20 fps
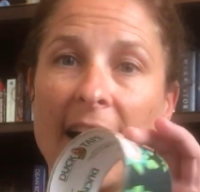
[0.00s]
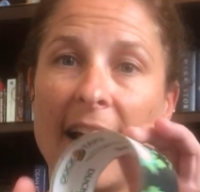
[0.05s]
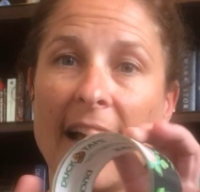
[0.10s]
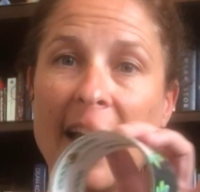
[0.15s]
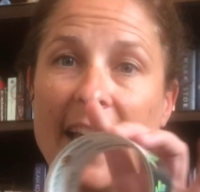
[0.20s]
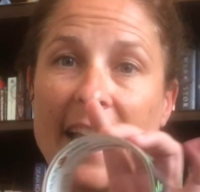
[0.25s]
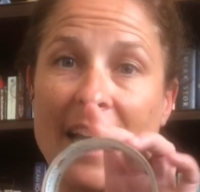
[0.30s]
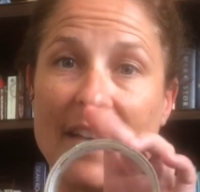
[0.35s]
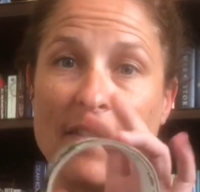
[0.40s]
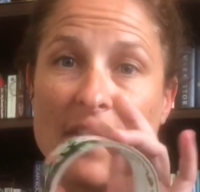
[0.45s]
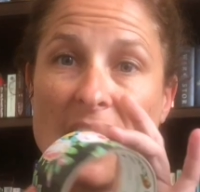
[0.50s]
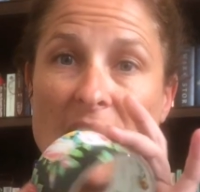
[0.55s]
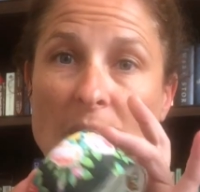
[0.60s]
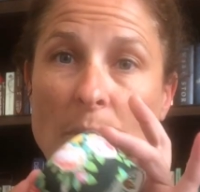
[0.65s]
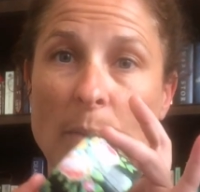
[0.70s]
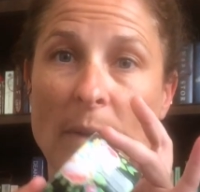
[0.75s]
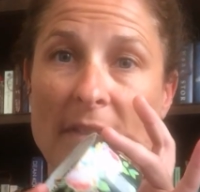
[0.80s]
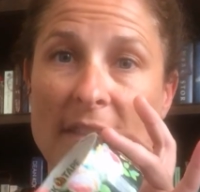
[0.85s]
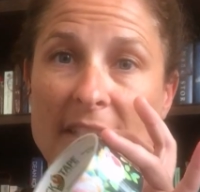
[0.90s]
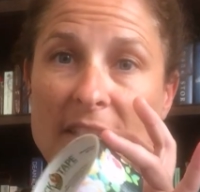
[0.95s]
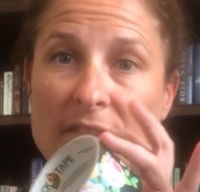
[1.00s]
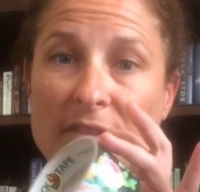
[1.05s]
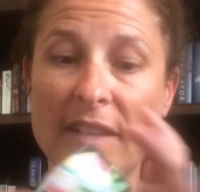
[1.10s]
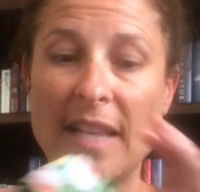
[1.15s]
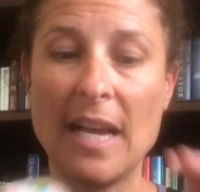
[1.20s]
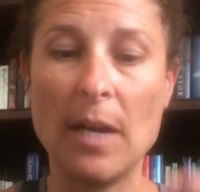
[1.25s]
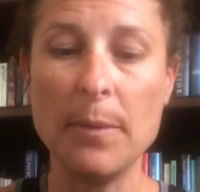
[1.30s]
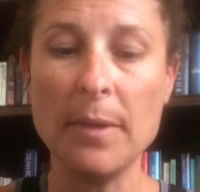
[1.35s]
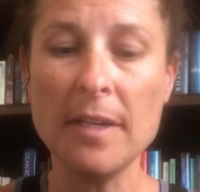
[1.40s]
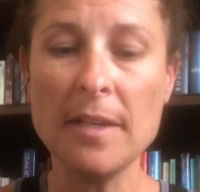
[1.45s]
I have here one that's
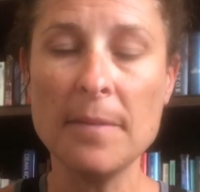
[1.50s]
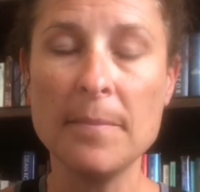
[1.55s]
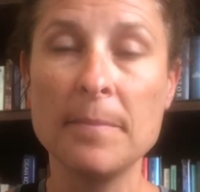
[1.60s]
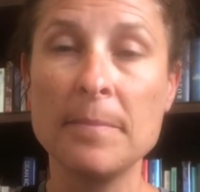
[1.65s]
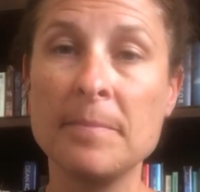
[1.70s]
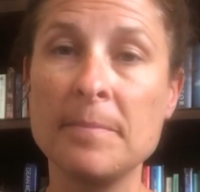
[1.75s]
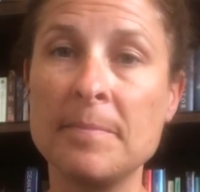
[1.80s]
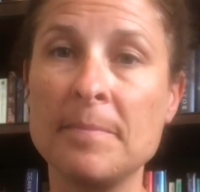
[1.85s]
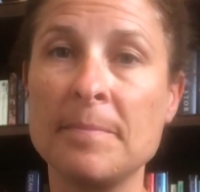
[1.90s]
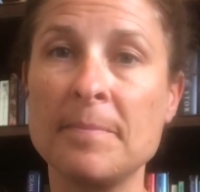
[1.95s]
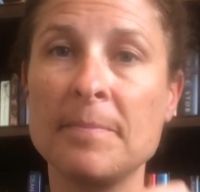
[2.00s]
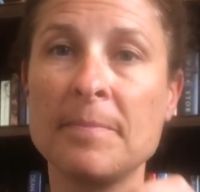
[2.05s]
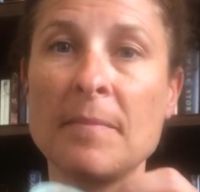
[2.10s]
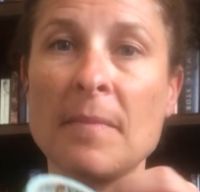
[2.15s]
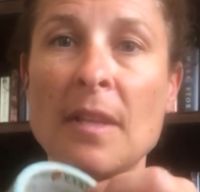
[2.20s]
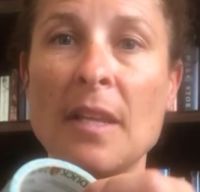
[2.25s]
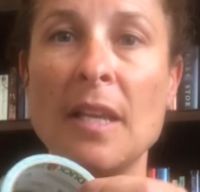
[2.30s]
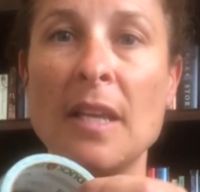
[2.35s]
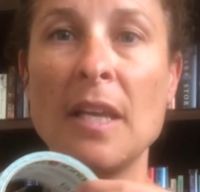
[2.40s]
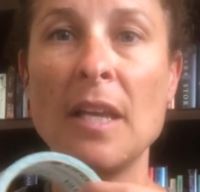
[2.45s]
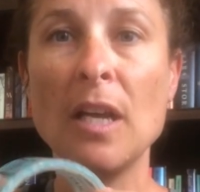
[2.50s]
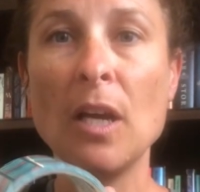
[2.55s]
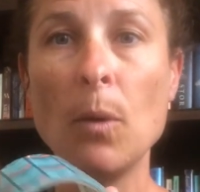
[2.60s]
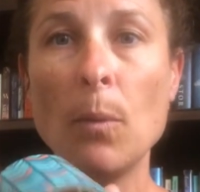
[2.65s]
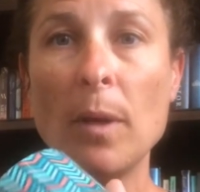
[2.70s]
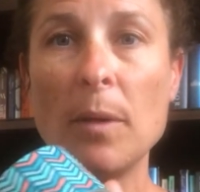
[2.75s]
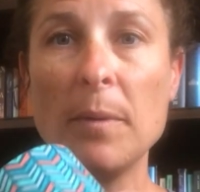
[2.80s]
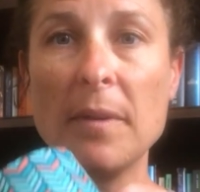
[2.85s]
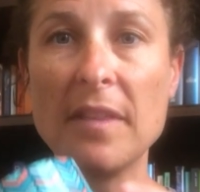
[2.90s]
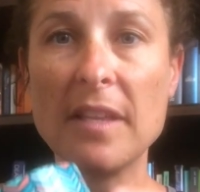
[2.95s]
flowered,
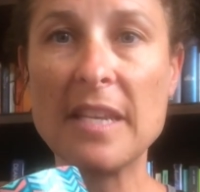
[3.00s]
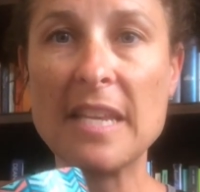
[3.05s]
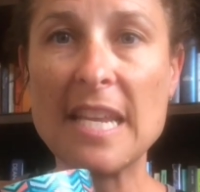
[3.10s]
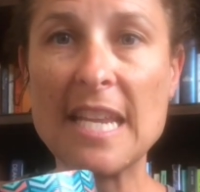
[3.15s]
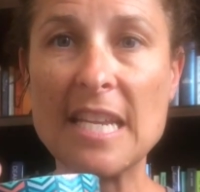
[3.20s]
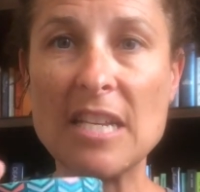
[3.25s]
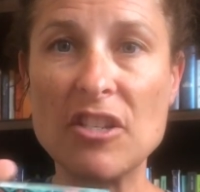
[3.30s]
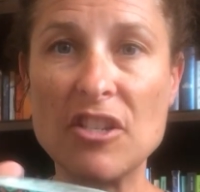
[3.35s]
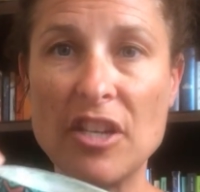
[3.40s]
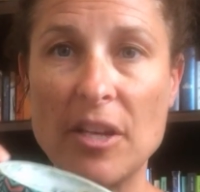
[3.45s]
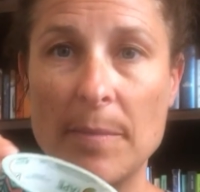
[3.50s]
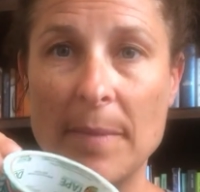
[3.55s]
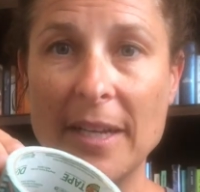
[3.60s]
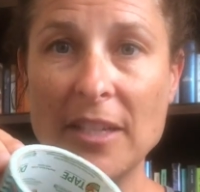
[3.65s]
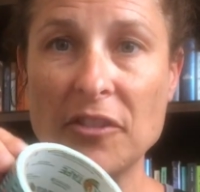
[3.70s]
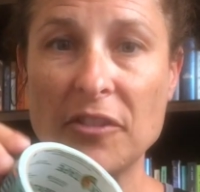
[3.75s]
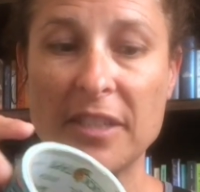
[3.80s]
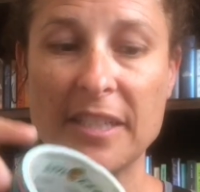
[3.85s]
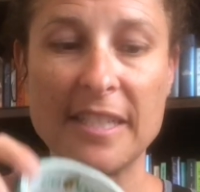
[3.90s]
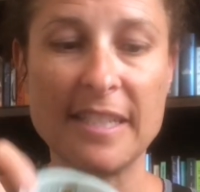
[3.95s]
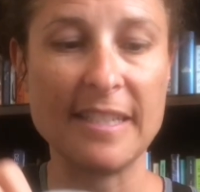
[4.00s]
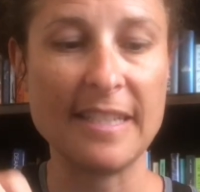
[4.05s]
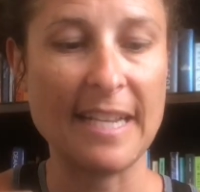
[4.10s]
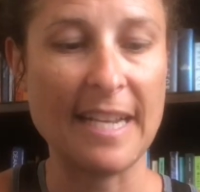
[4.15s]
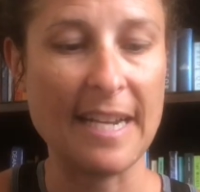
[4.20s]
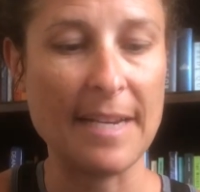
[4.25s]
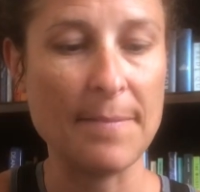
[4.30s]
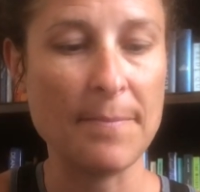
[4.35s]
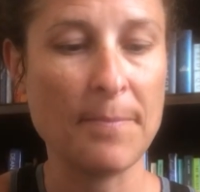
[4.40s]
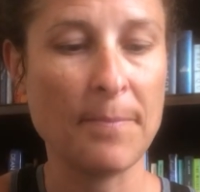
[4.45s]
one with a neat geometric
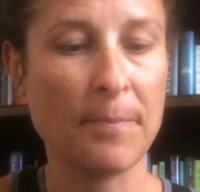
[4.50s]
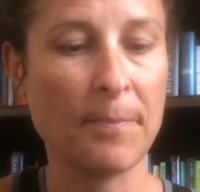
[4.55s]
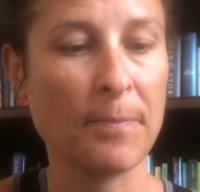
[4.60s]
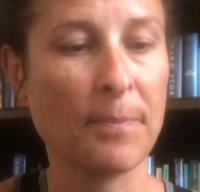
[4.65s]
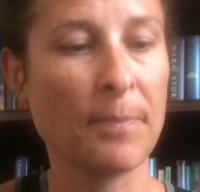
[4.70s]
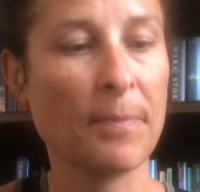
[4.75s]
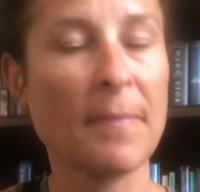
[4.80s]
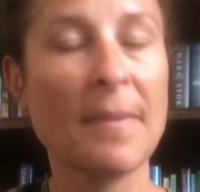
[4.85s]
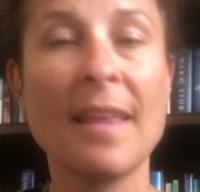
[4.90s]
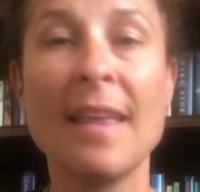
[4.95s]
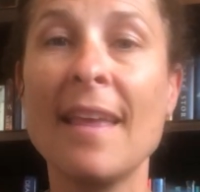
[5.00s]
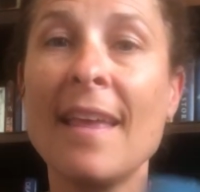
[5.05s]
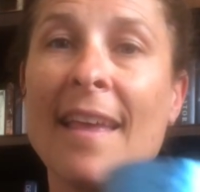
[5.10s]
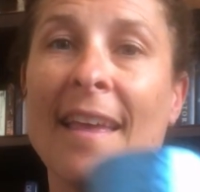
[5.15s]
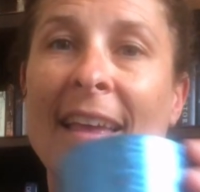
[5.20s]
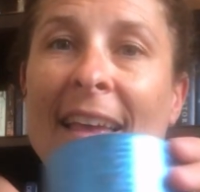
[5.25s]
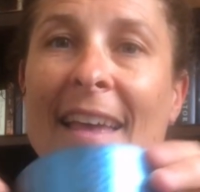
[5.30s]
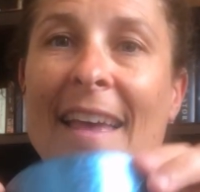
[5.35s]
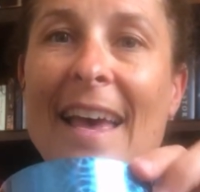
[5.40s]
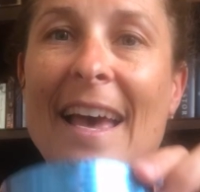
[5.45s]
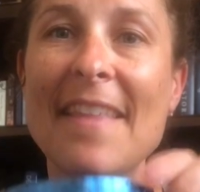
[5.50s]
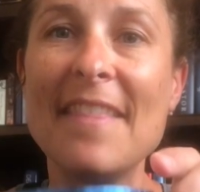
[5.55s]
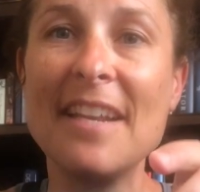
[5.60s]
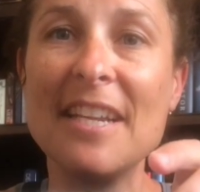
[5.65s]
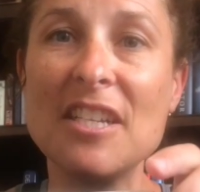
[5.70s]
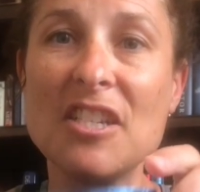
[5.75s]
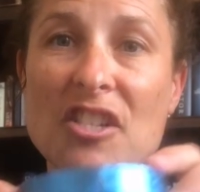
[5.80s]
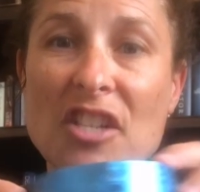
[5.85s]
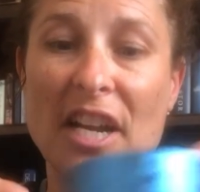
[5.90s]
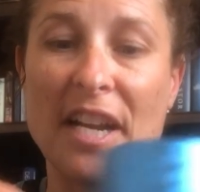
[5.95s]
design, and then
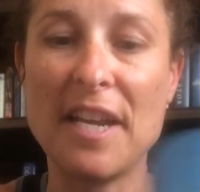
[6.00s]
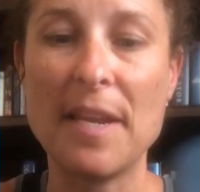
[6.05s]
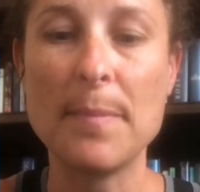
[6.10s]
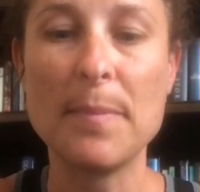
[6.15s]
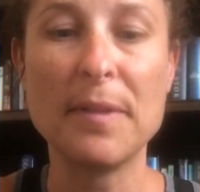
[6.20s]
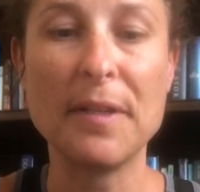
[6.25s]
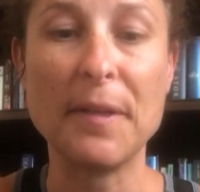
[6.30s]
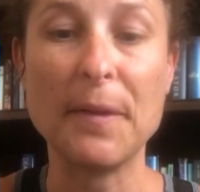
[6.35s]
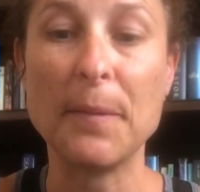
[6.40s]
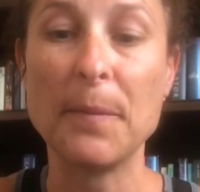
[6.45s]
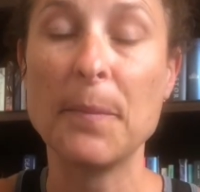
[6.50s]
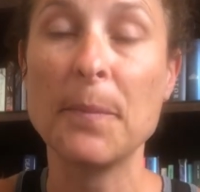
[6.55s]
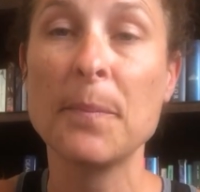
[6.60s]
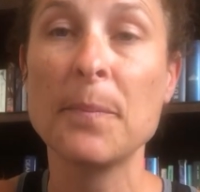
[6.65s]
a shiny blue.